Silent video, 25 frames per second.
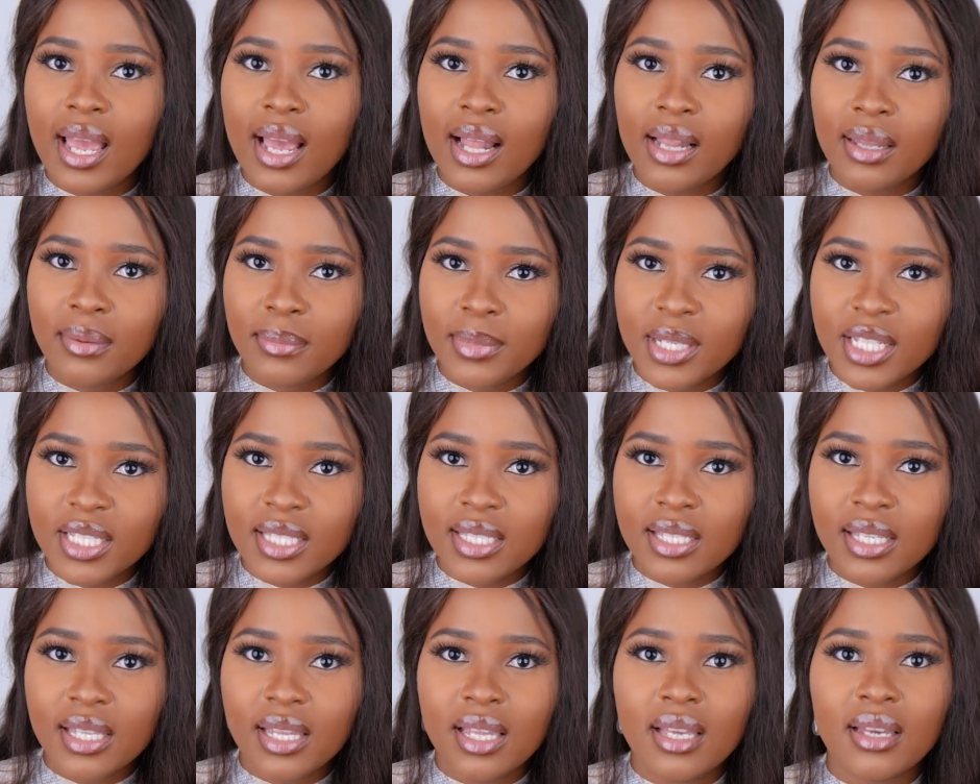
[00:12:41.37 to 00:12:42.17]

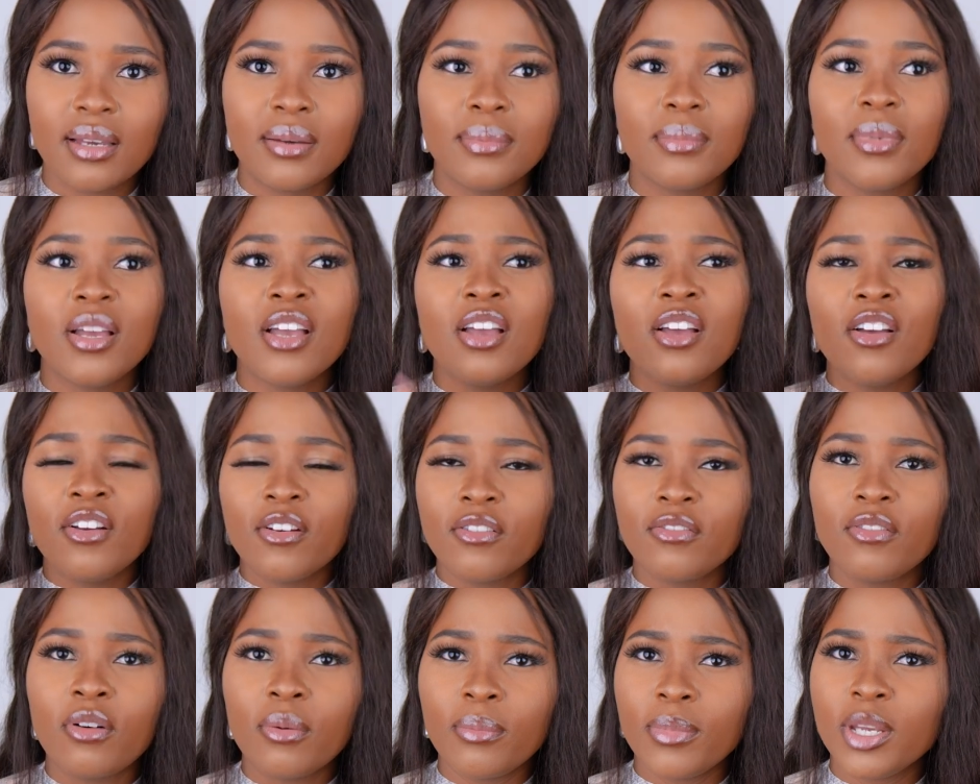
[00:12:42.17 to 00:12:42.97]
element to them
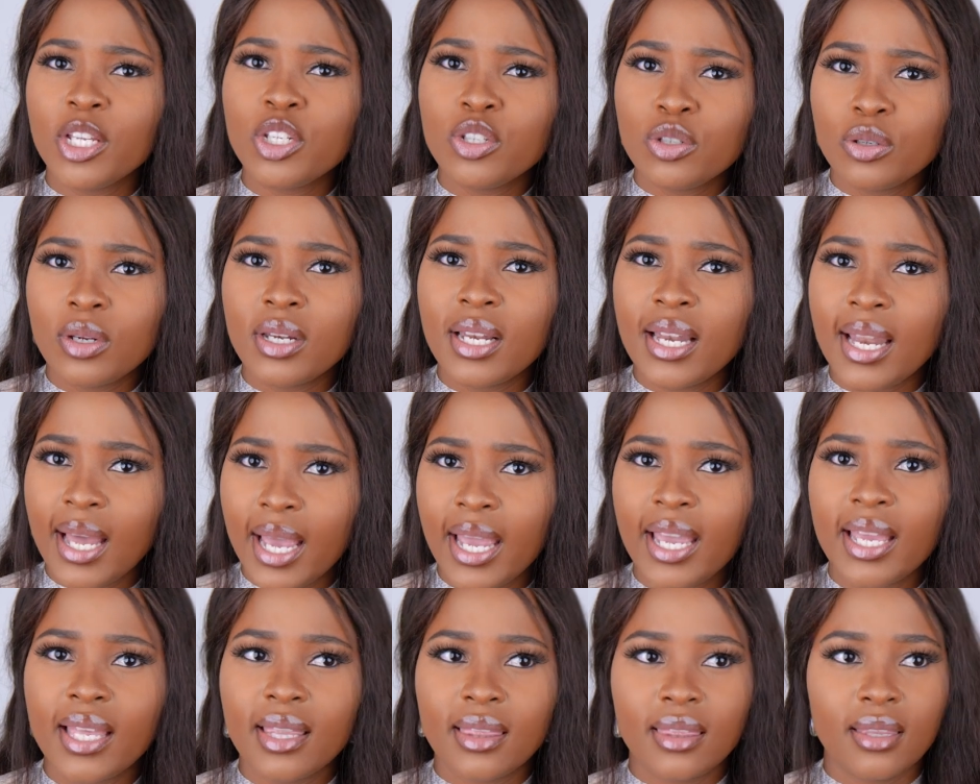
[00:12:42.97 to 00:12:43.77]
for me to
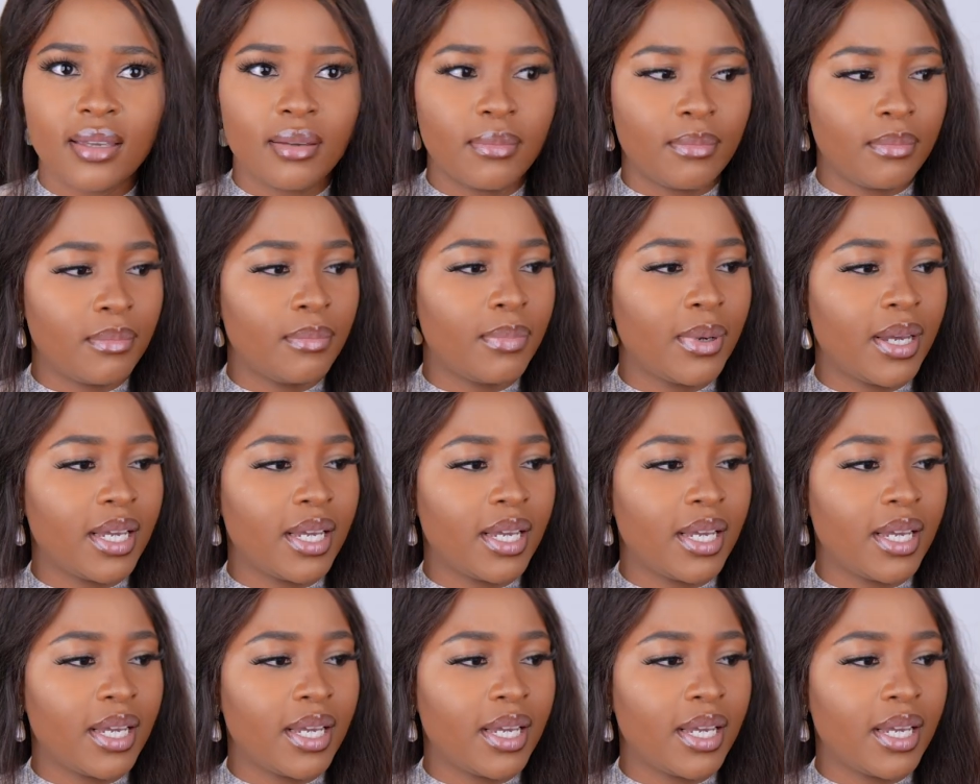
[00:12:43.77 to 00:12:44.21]
like them.